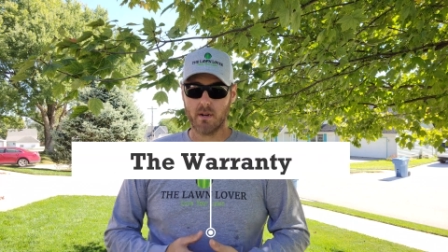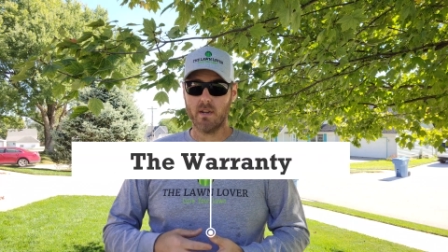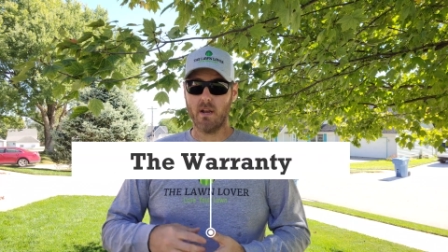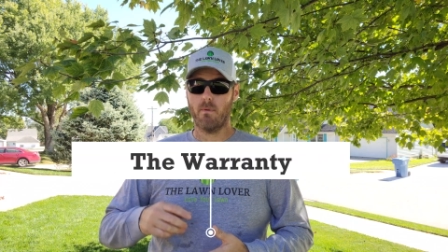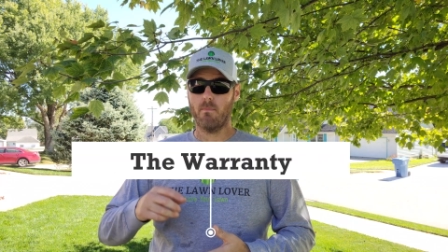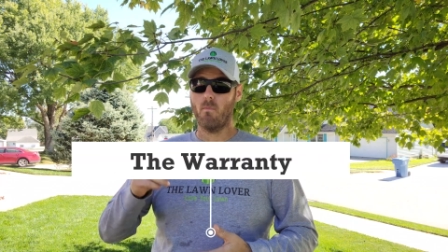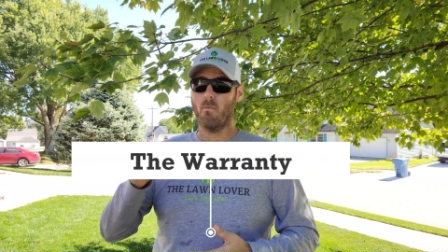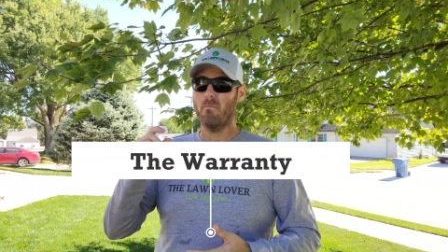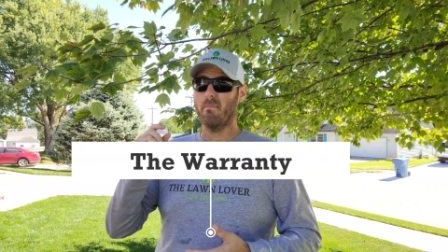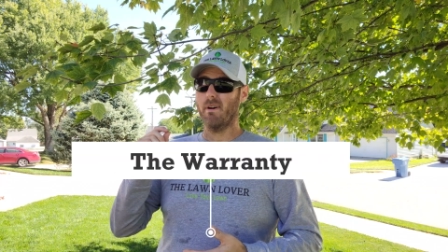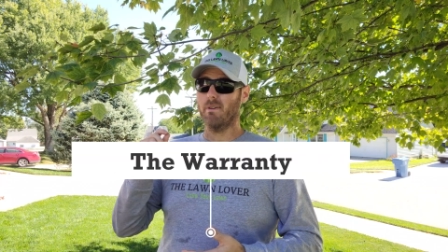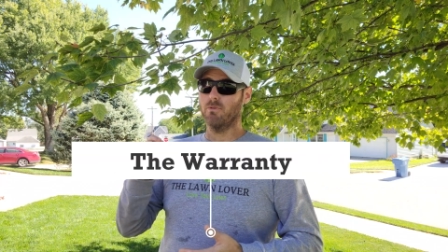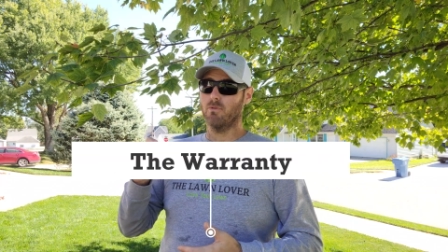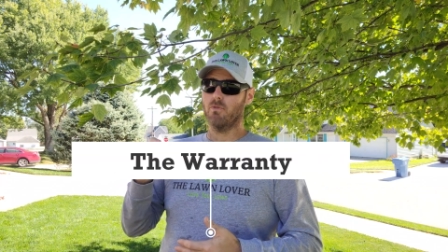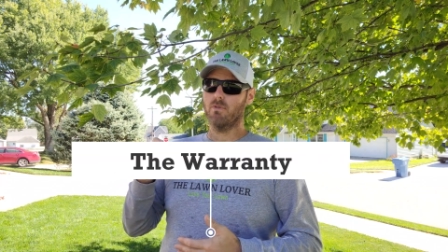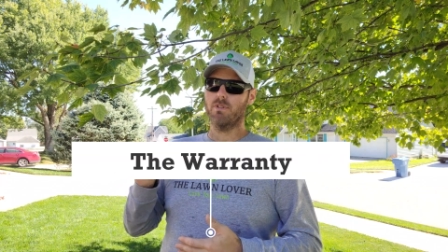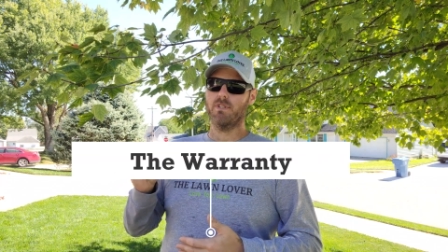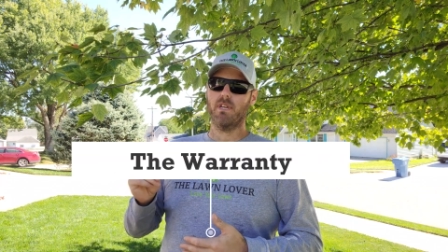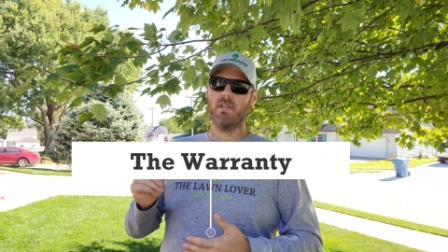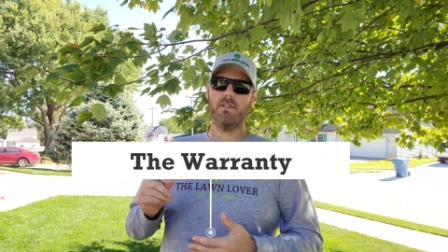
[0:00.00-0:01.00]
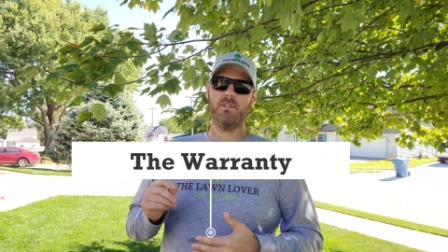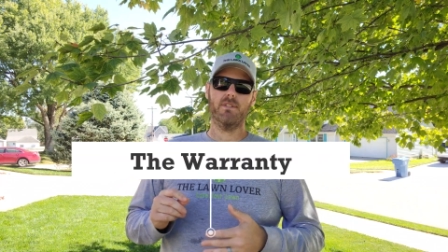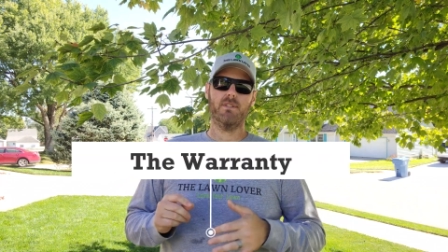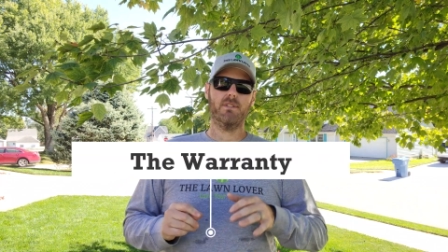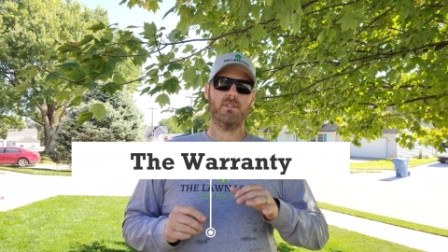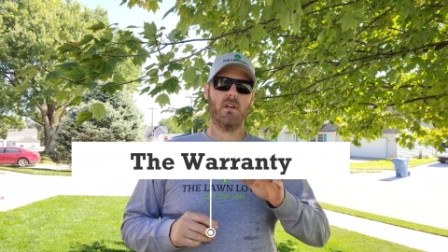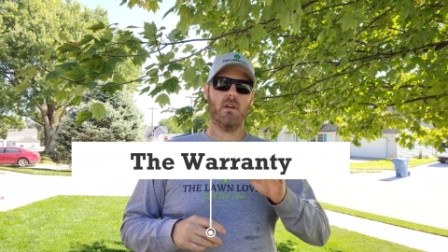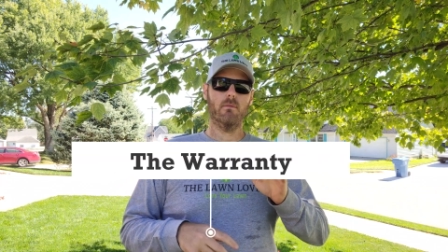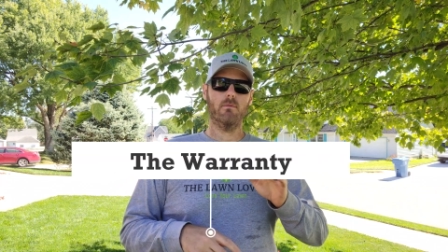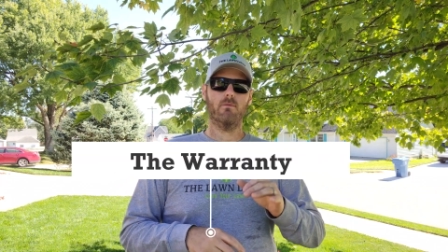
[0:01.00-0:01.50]
Now, Melnor says this
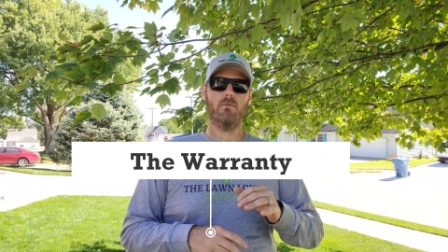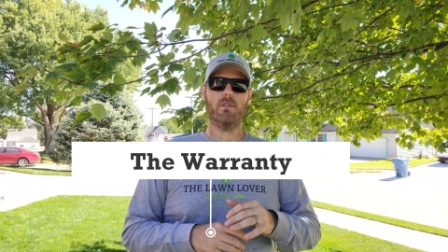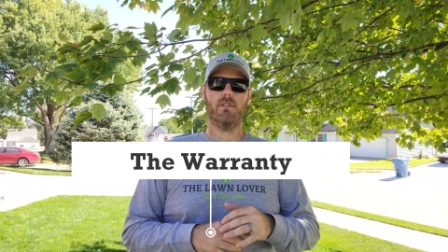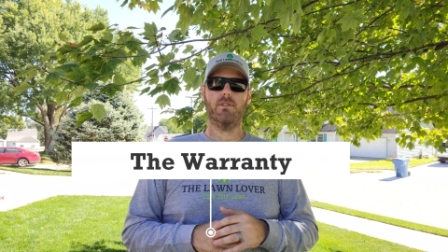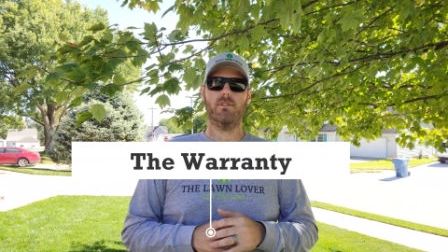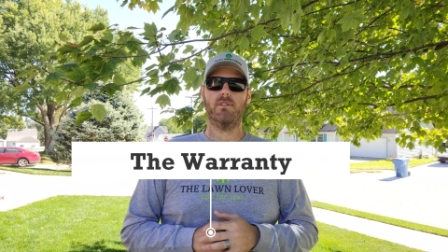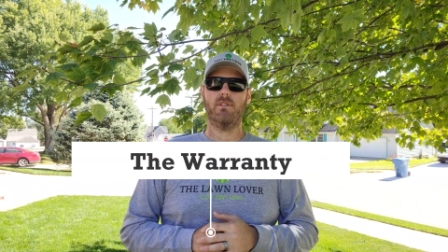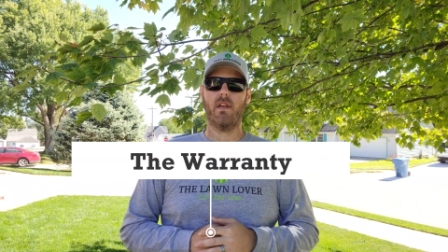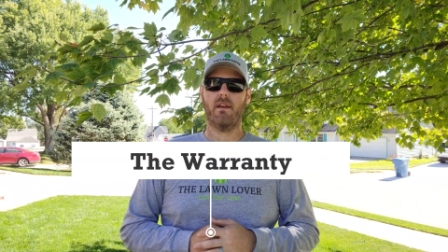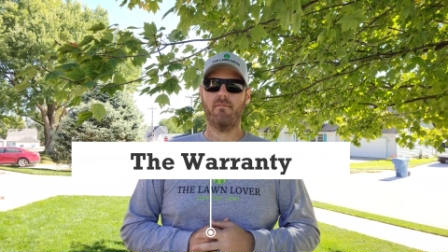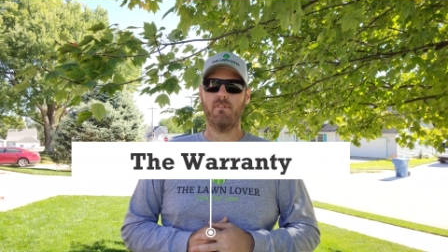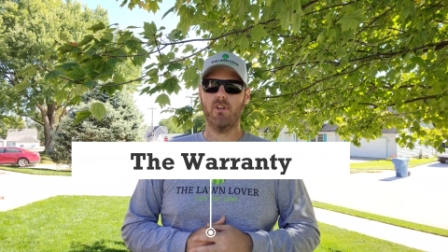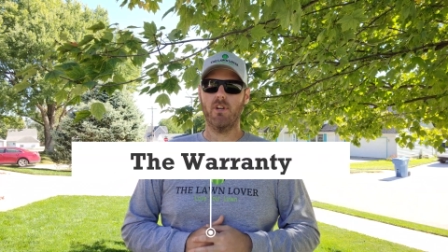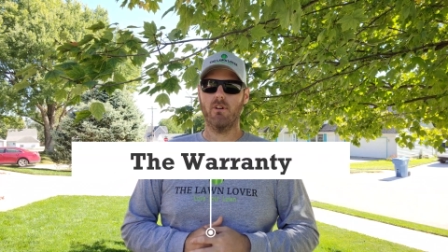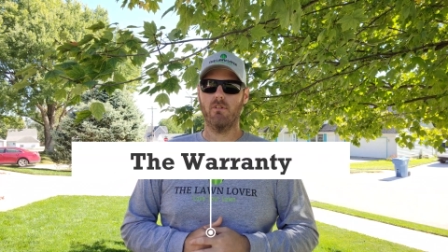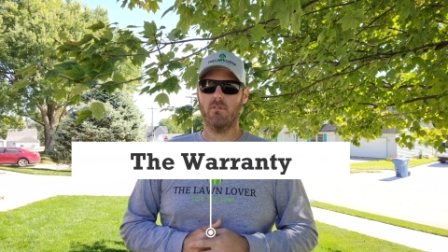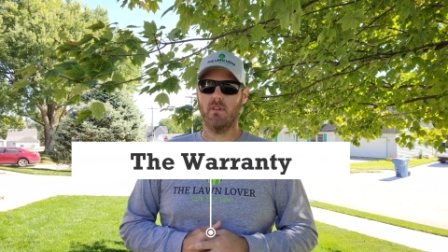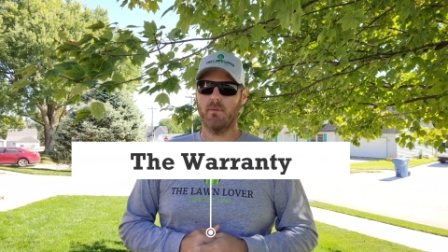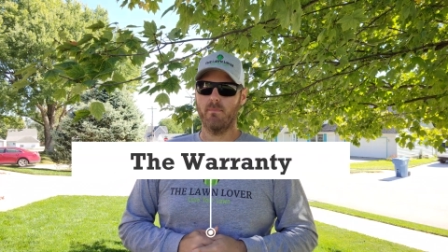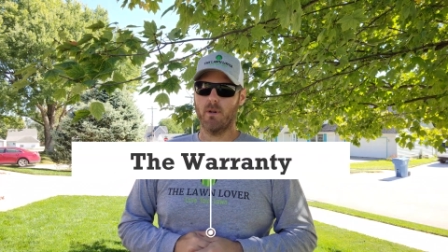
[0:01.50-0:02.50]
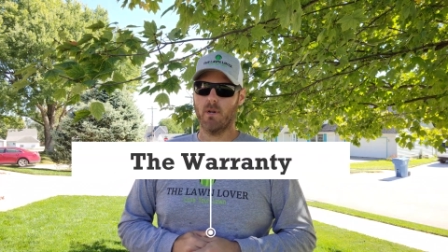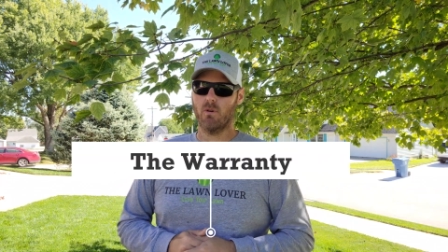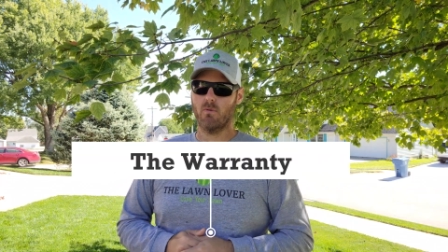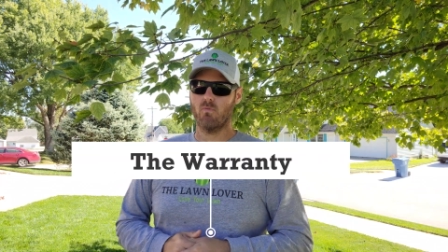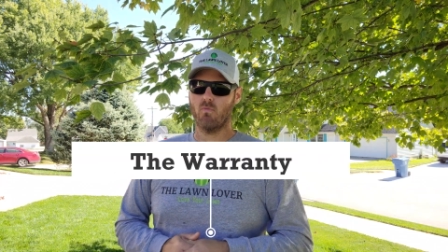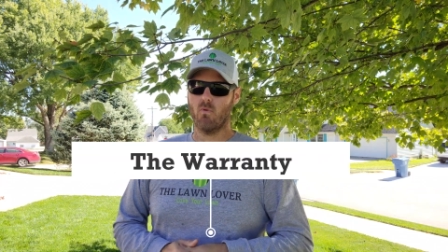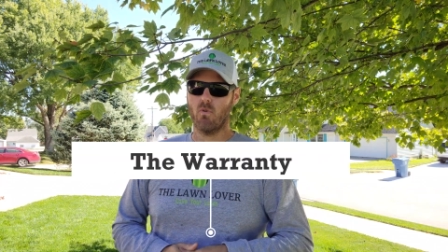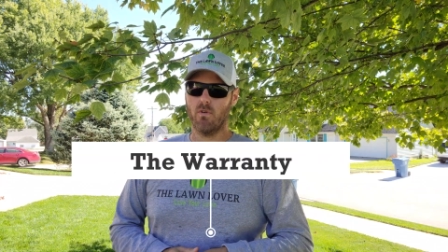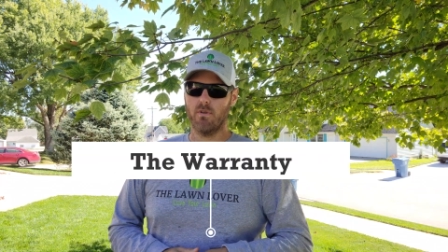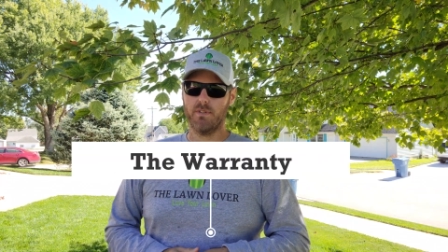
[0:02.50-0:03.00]
comes with a 7-year limited
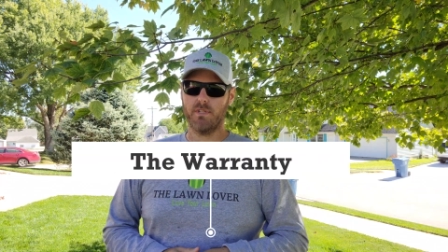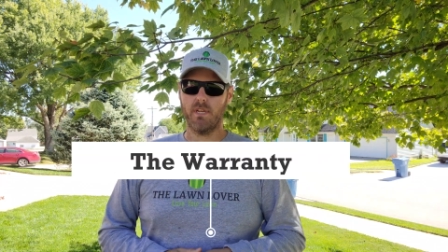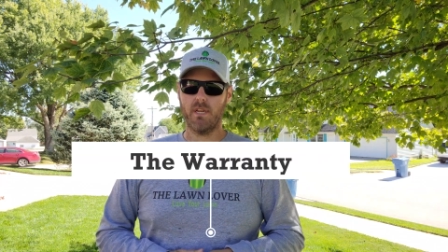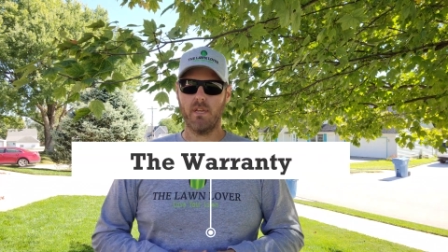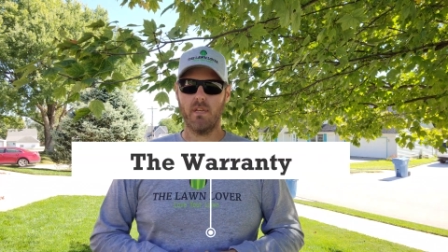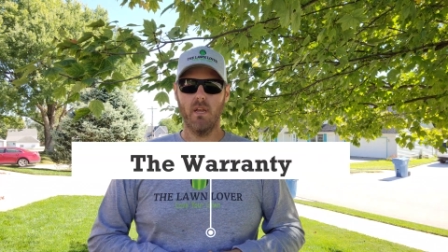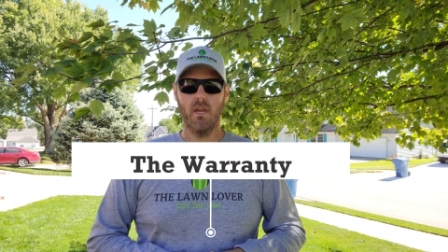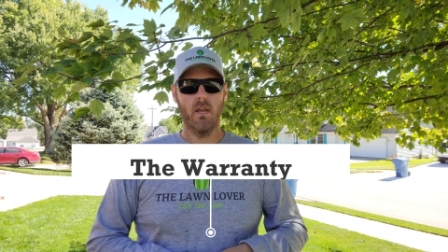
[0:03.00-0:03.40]
warranty.